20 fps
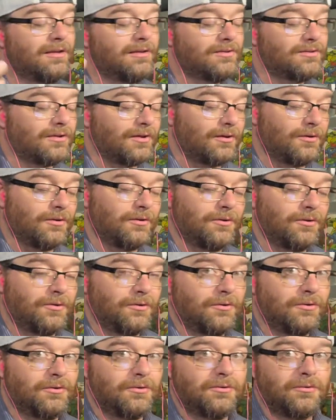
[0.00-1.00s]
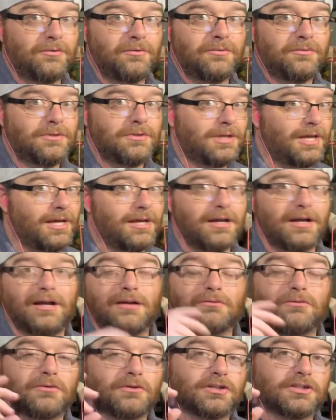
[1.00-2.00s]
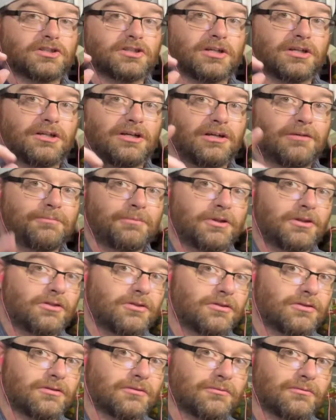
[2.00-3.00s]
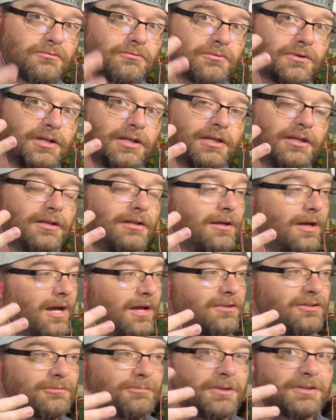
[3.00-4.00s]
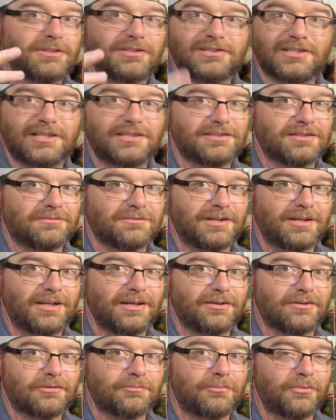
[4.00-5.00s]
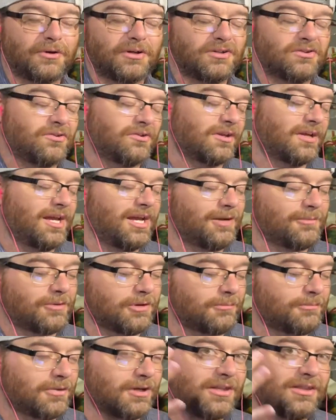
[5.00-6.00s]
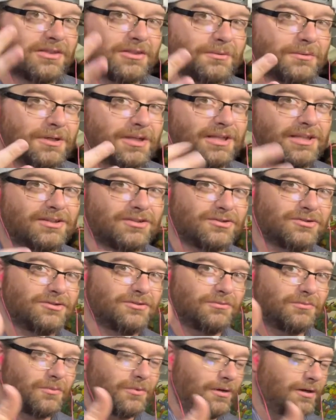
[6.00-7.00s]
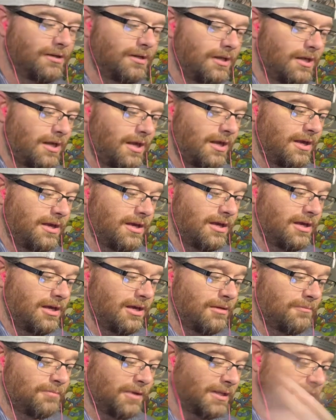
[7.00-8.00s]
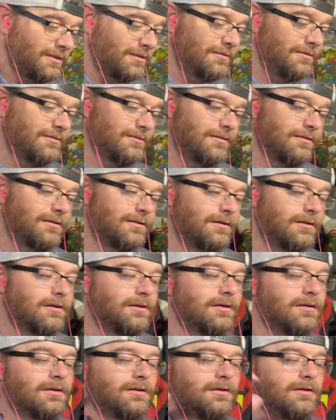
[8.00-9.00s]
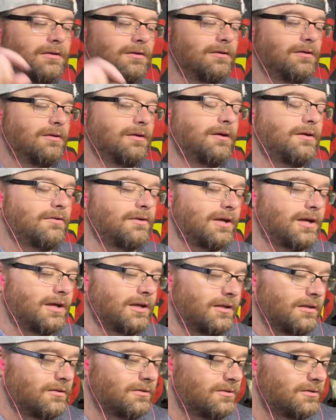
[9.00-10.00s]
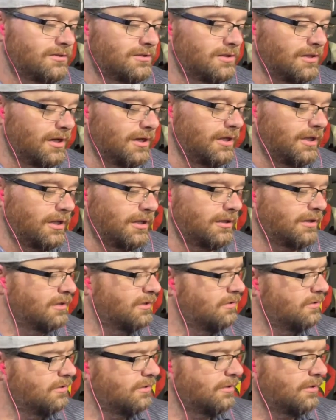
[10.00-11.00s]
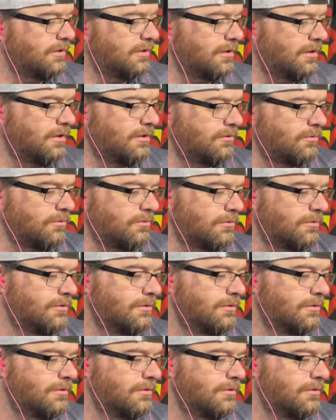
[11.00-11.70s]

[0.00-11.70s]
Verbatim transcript: So yeah, I'm going to shut up. 3, I was about to say something else pointing to the camera, but 3, 2, 1, and play. Alright, Sunny. Oh.